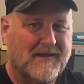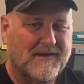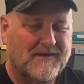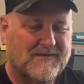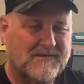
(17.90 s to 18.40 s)

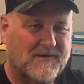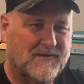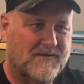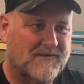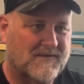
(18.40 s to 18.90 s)

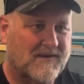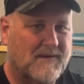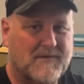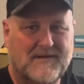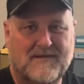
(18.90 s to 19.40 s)
So there's a
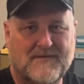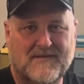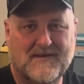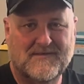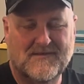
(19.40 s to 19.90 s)
couple of
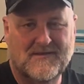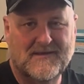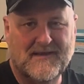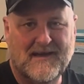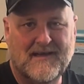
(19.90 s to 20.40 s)
different things to
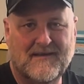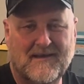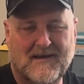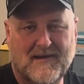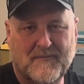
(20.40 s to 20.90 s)
look at.
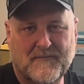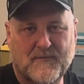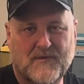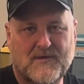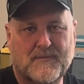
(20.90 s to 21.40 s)

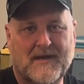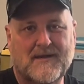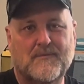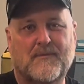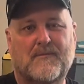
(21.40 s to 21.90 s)
When you're
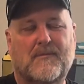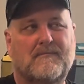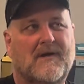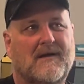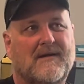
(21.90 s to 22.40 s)
buying
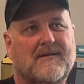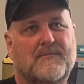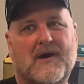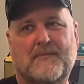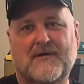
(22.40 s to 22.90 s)
your
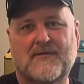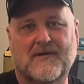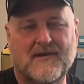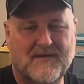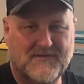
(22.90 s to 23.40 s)
property
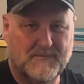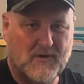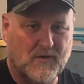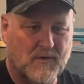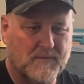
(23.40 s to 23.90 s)
for a custom
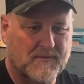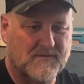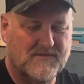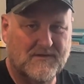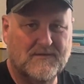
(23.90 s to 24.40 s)
home,
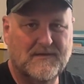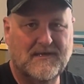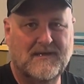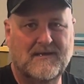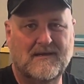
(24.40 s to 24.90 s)

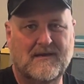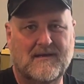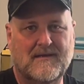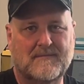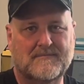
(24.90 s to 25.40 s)
generally
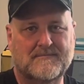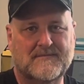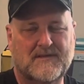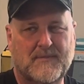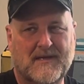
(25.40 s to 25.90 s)

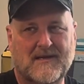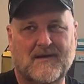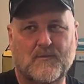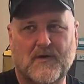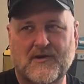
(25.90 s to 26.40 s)
depending
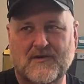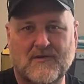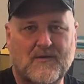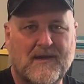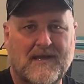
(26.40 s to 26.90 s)
on where you're
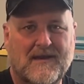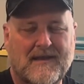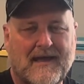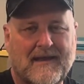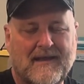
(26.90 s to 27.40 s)
located
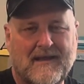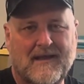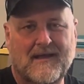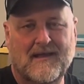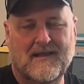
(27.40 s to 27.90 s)
at,
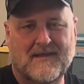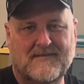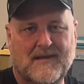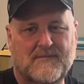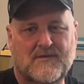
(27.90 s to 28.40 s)
a lot of
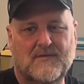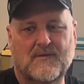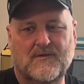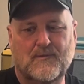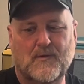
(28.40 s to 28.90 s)
times
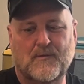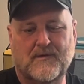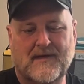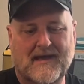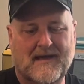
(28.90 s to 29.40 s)
you
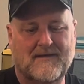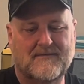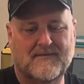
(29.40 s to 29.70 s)
won't have